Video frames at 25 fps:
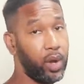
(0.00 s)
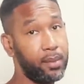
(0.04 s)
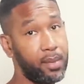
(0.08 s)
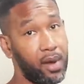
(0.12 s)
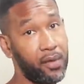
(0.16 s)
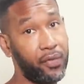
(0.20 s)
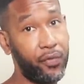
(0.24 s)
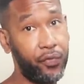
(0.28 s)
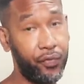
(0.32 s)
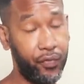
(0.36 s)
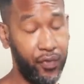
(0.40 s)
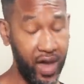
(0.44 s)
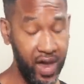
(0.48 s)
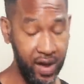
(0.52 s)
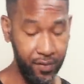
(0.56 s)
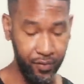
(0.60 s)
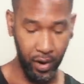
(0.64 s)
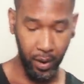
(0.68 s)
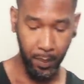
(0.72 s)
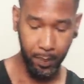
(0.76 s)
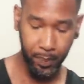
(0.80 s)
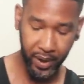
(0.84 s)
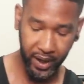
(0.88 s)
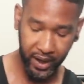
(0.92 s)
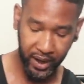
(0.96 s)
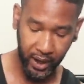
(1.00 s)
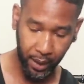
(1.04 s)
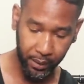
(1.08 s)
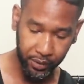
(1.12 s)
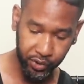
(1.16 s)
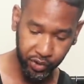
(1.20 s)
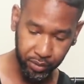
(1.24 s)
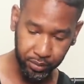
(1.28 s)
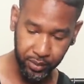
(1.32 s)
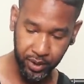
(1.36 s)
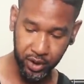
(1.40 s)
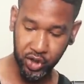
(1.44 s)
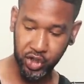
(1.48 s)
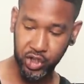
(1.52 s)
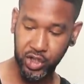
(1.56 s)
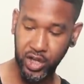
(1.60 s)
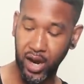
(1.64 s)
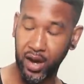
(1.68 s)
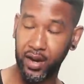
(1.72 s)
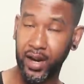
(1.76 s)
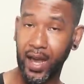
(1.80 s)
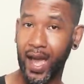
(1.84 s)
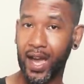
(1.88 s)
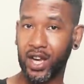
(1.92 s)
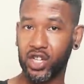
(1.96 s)
One of my favourite pickups from this
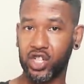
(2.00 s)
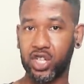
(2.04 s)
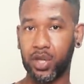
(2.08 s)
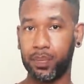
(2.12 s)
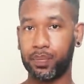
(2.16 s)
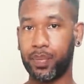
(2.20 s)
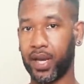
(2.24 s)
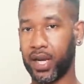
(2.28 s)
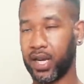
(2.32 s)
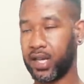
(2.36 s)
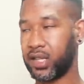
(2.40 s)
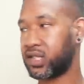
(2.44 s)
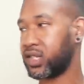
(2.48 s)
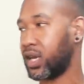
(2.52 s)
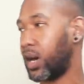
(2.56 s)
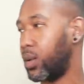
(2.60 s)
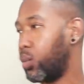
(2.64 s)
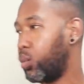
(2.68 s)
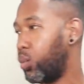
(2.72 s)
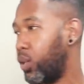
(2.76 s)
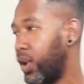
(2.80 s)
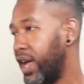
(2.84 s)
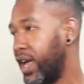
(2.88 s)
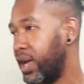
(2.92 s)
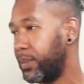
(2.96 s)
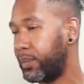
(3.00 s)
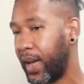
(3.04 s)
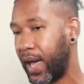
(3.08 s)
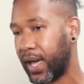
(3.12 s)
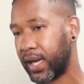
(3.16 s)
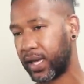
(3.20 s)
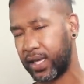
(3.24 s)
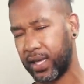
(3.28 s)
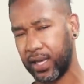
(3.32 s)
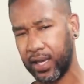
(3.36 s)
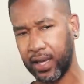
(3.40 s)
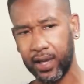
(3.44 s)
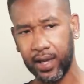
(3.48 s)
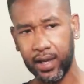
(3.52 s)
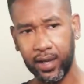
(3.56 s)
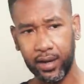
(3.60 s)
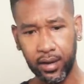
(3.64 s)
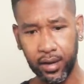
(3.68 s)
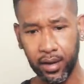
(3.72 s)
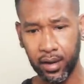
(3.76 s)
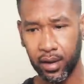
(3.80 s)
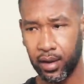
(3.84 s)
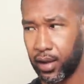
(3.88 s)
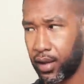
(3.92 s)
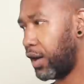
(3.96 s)
year, and I actually picked this up way back
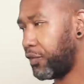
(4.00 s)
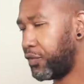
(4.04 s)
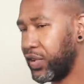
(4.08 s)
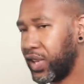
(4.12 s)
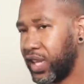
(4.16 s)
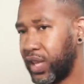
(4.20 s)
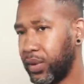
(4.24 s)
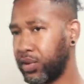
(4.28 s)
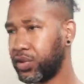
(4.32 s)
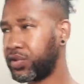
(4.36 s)
in, I think